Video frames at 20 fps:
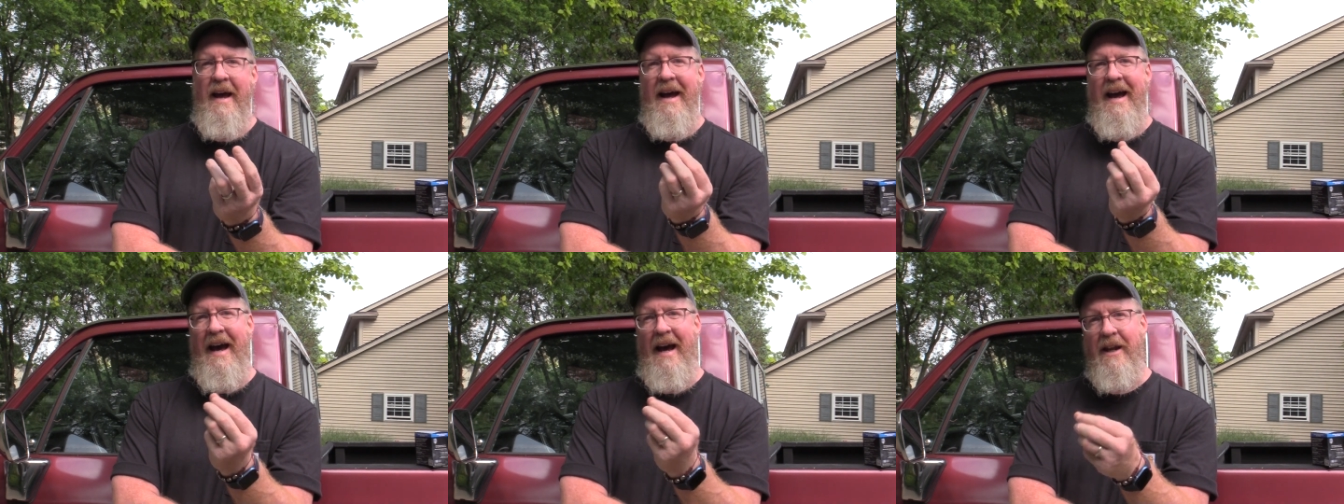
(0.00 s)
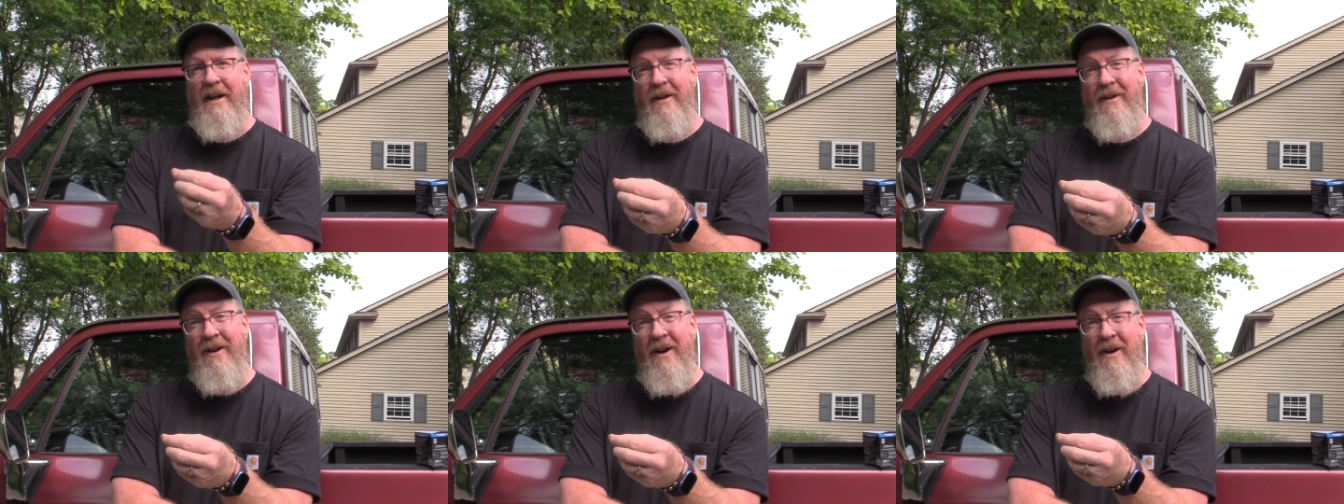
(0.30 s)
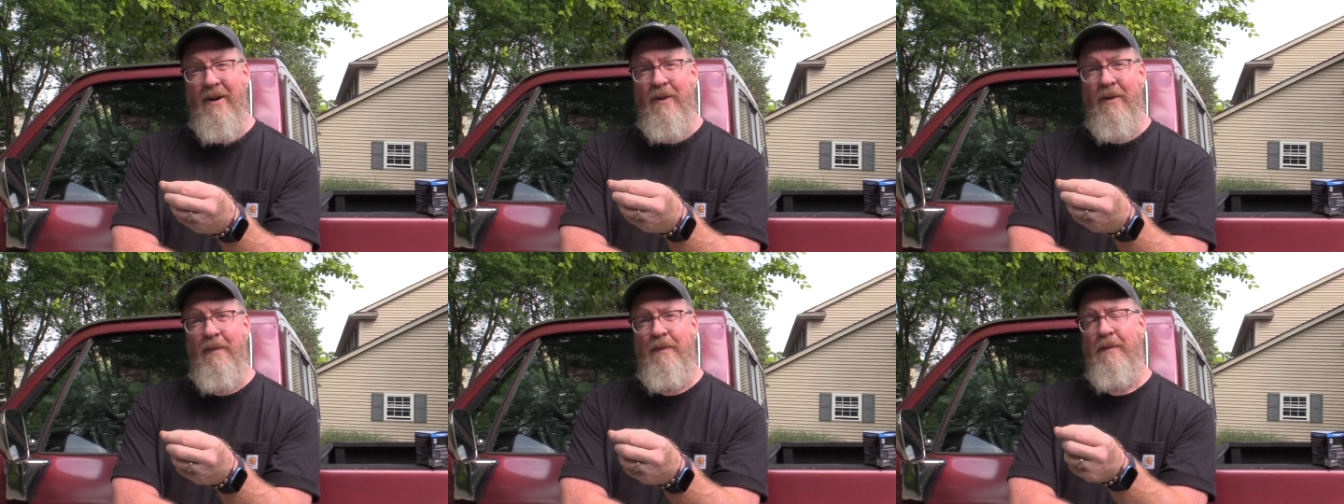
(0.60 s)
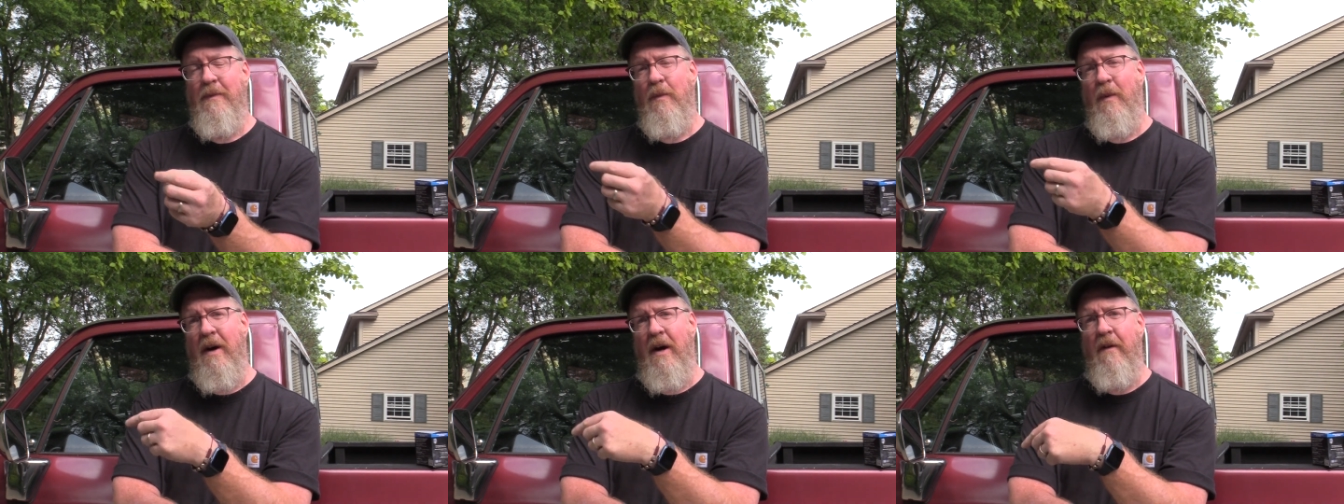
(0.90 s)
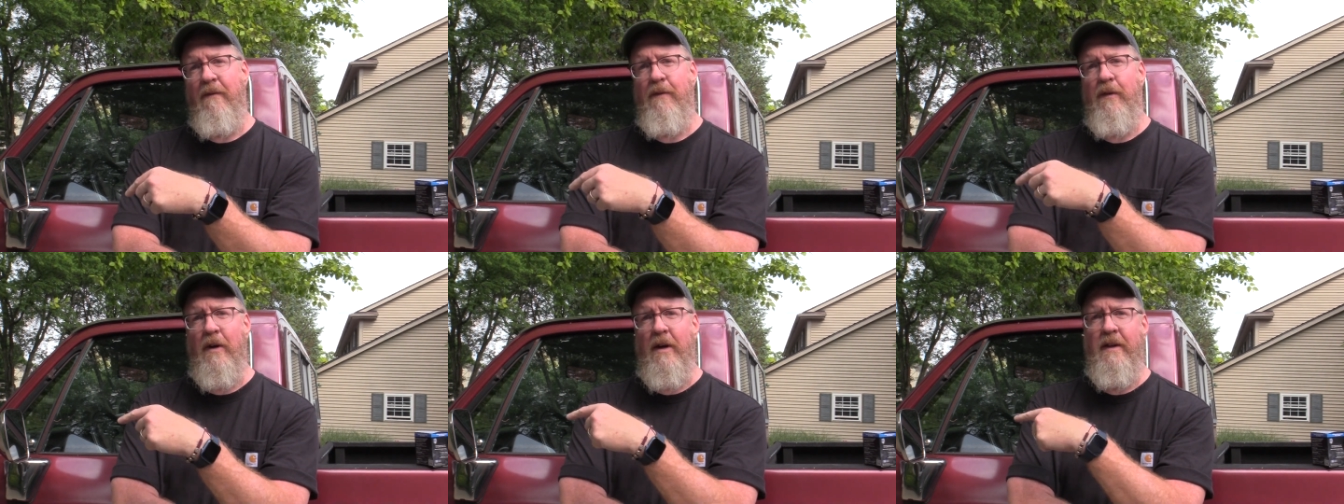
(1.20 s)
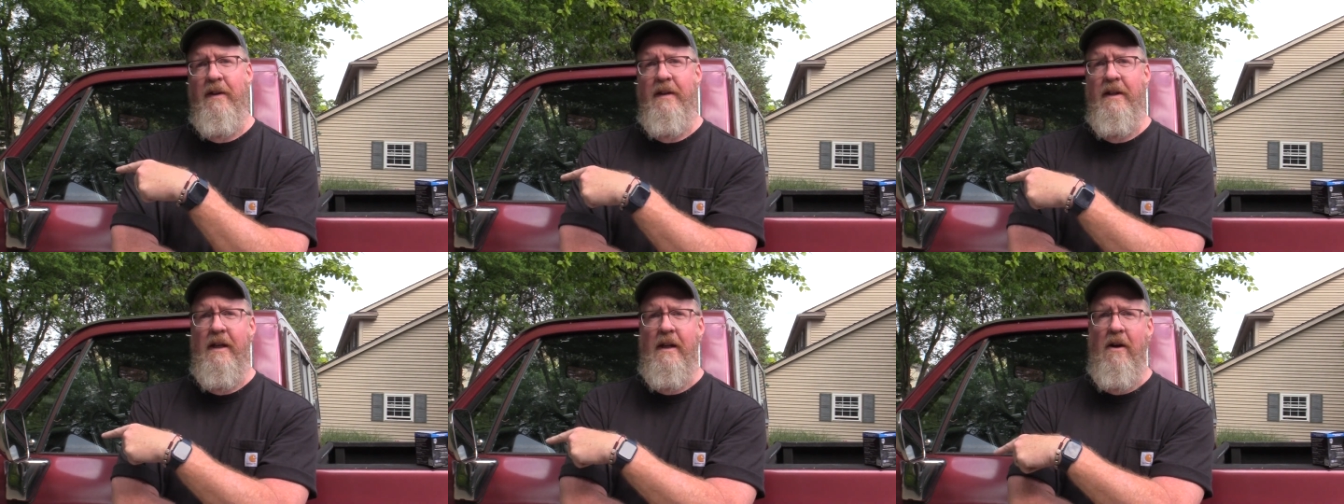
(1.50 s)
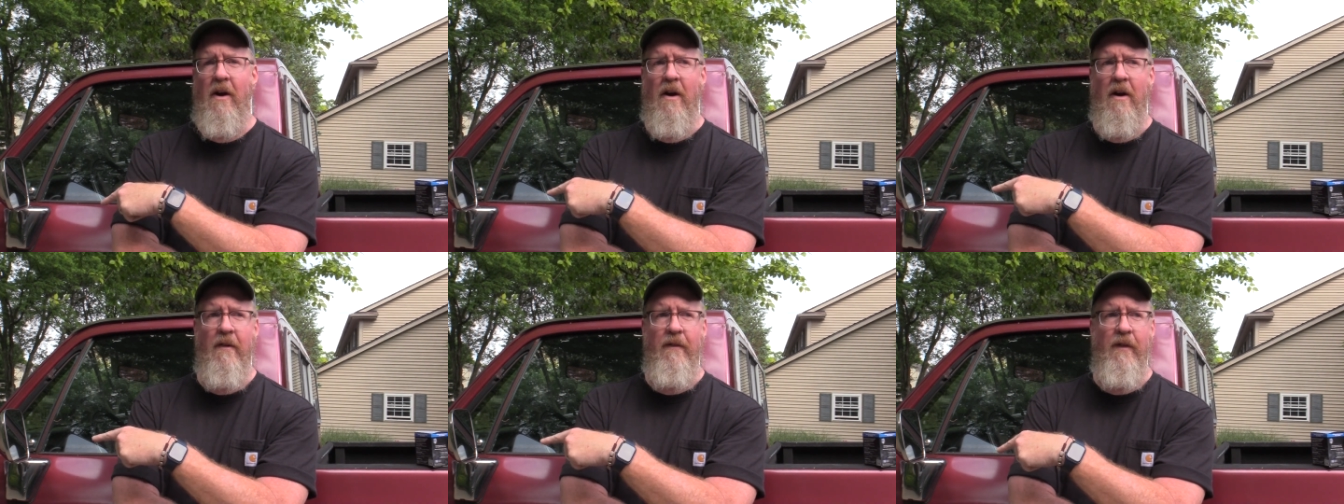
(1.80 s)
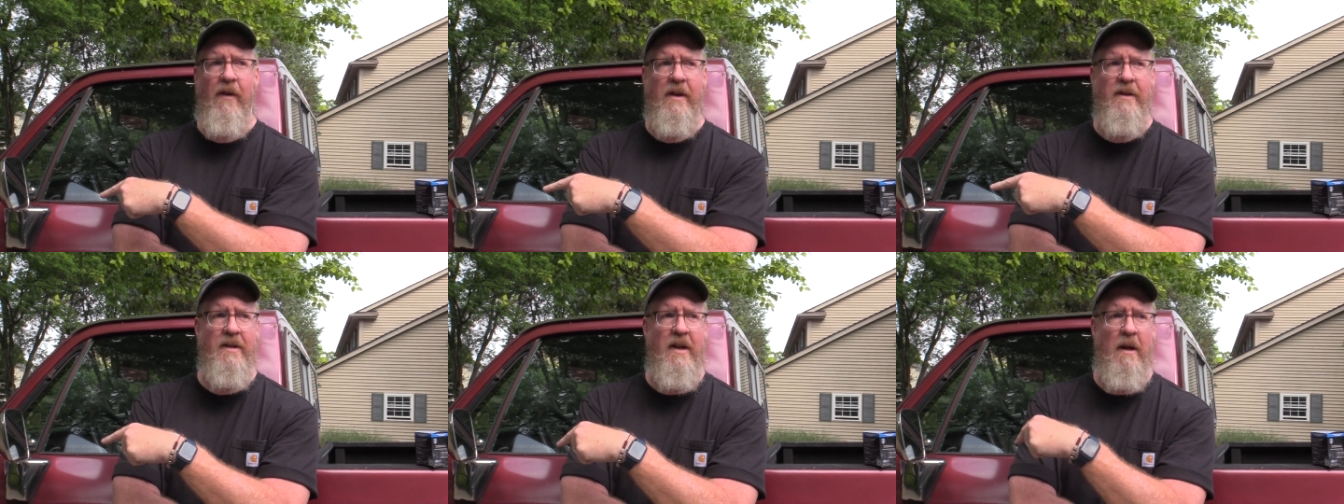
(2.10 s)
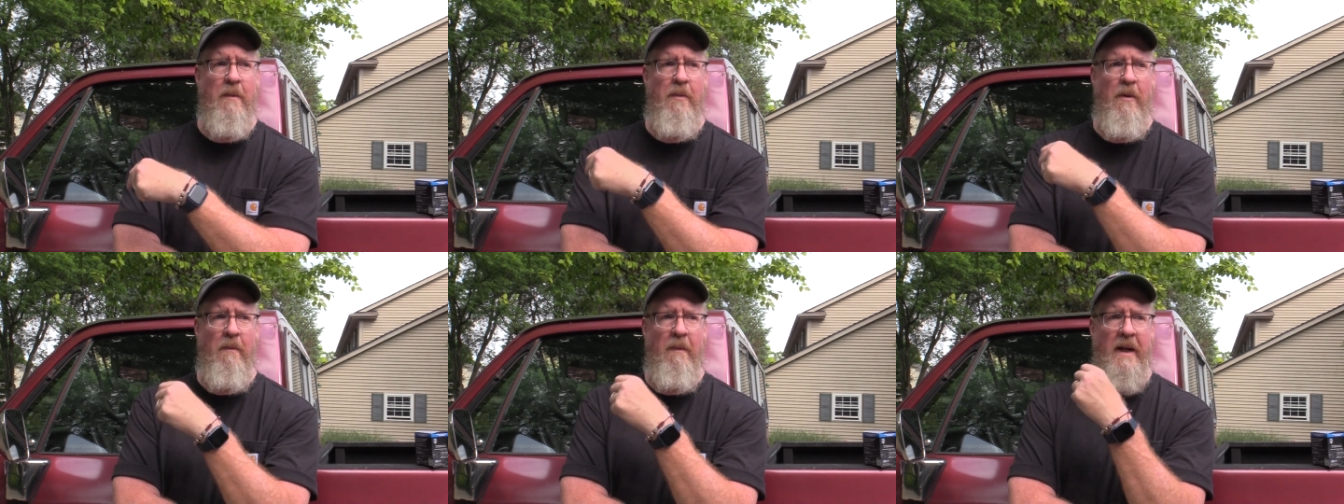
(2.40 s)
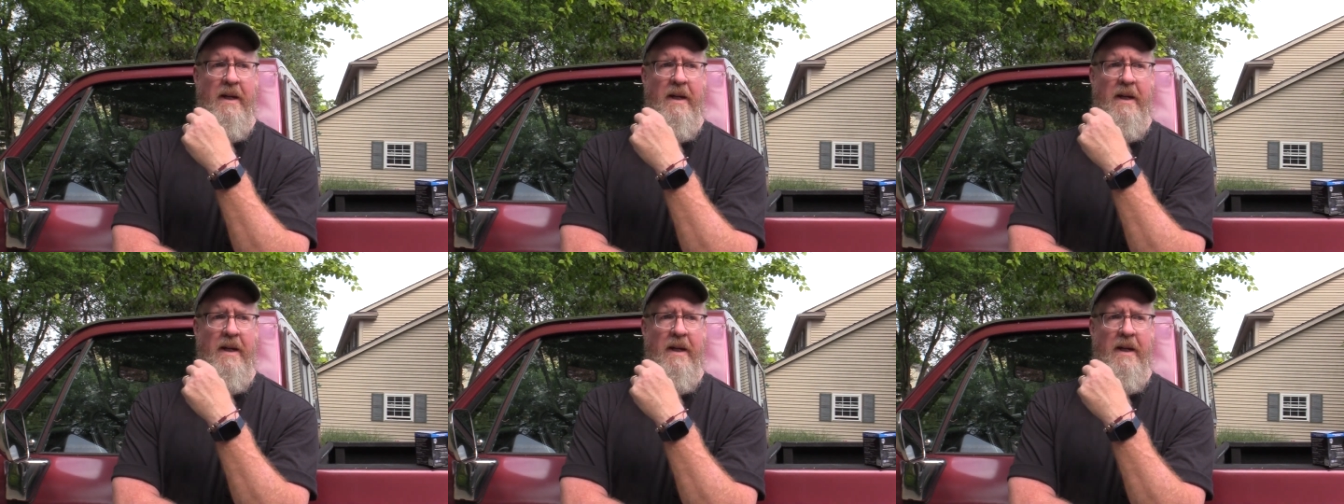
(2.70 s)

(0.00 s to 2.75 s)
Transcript: How do you know? Well, for the car, for example,